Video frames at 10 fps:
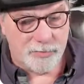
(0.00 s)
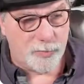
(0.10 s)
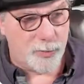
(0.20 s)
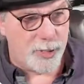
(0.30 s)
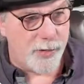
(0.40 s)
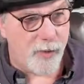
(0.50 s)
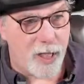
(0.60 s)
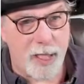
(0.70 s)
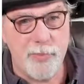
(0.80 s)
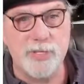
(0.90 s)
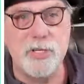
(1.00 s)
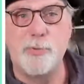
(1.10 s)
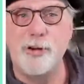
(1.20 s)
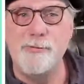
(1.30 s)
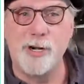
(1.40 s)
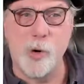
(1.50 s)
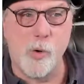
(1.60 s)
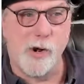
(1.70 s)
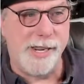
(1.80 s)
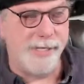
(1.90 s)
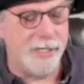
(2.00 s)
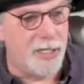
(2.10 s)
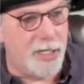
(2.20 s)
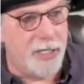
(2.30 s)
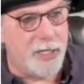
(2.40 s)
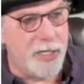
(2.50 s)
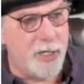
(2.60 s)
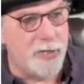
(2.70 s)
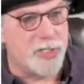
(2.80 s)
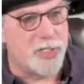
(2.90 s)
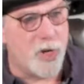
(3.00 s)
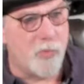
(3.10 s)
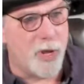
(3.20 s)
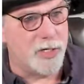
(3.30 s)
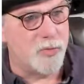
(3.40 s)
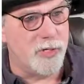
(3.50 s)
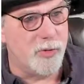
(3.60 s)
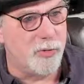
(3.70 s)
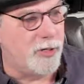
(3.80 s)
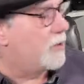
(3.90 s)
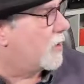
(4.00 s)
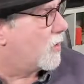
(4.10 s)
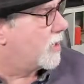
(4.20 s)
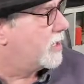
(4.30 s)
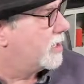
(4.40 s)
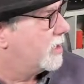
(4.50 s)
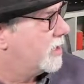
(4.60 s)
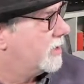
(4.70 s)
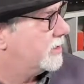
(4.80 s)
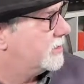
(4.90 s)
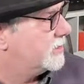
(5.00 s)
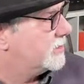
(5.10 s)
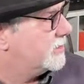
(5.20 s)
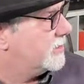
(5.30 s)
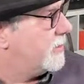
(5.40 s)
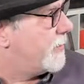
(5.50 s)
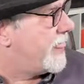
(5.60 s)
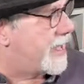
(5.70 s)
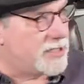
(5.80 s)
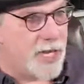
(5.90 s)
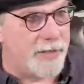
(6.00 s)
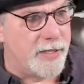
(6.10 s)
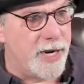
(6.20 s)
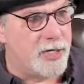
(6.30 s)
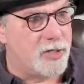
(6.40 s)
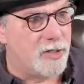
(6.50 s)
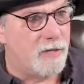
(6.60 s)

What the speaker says: pretty well. I'm used to pre-recording. You can do so much when you pre-record, but that's not the nature of